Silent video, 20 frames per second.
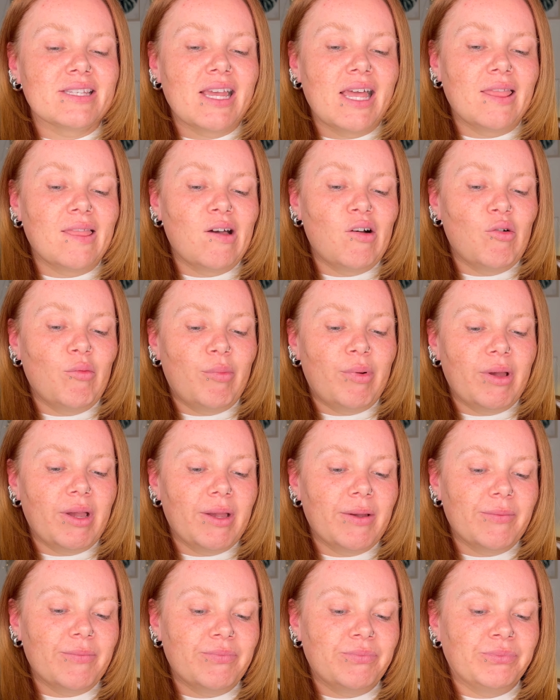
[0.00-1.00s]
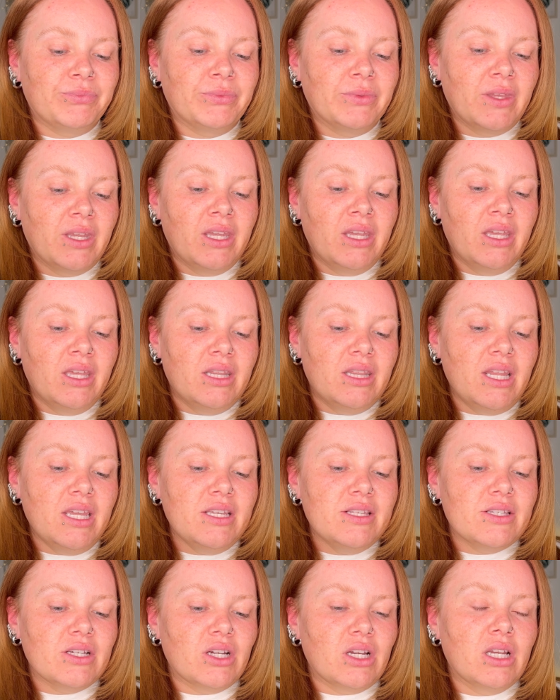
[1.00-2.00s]
a little bit
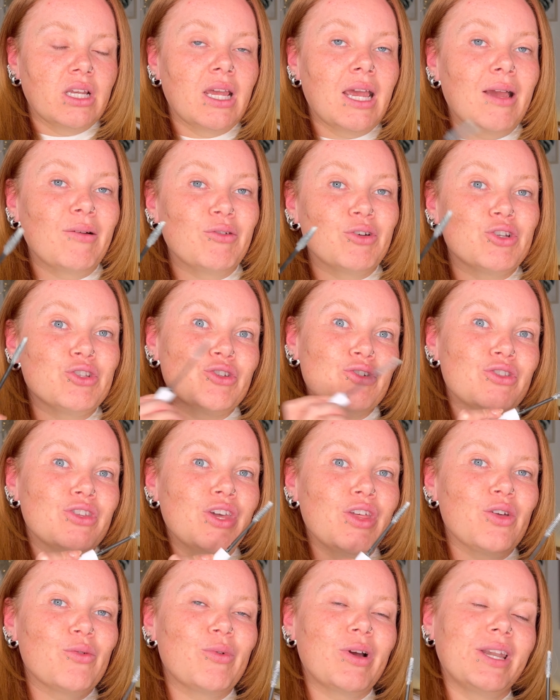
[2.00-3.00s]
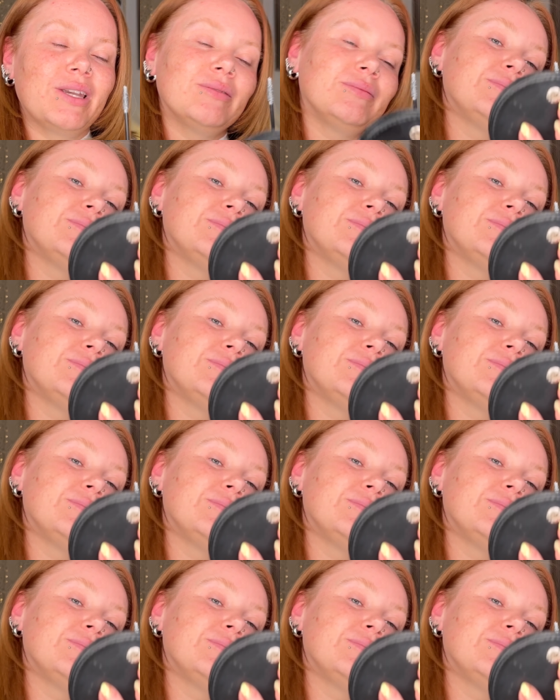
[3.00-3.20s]
nicer. I'm going to do the other one.